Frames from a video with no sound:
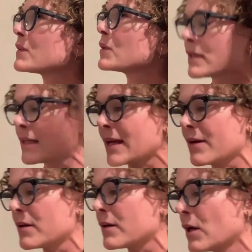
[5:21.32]
learning
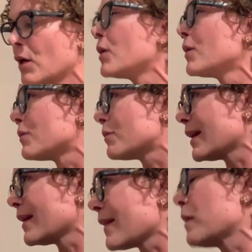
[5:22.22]
how to
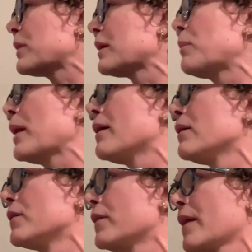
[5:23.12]
ring that big bell
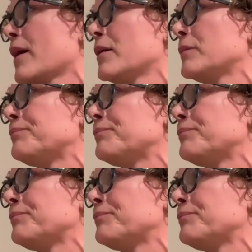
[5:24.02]
over there.